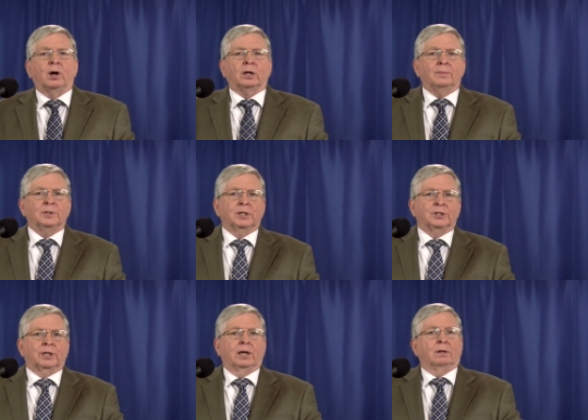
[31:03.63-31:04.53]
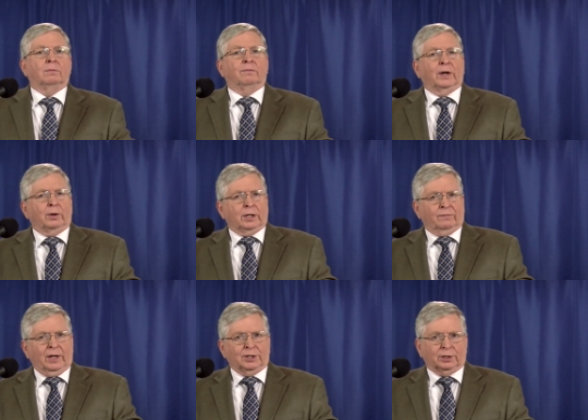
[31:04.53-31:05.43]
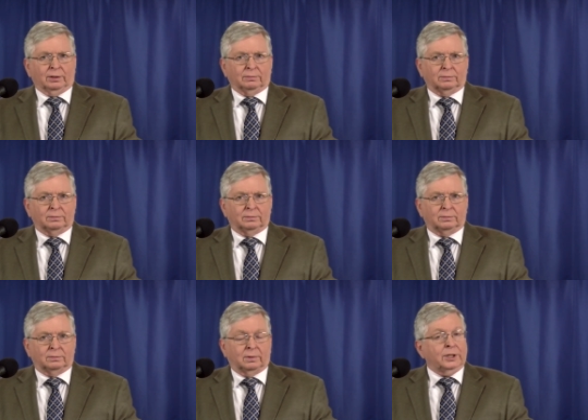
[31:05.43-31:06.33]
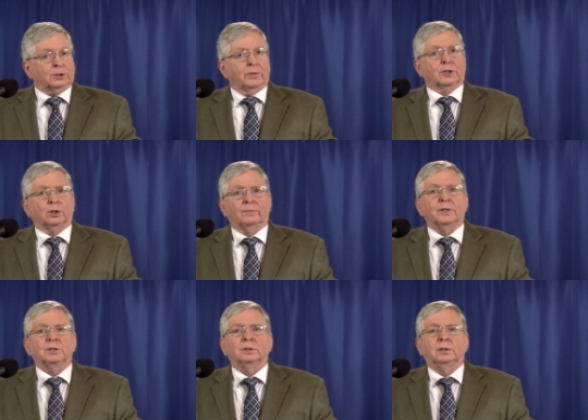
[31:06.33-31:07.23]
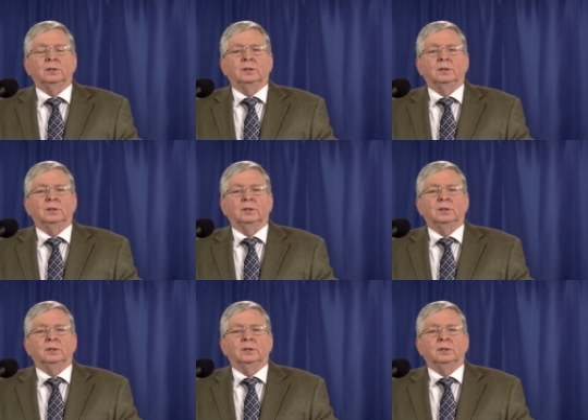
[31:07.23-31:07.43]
our arguments can sound very convincing, at least on the surface,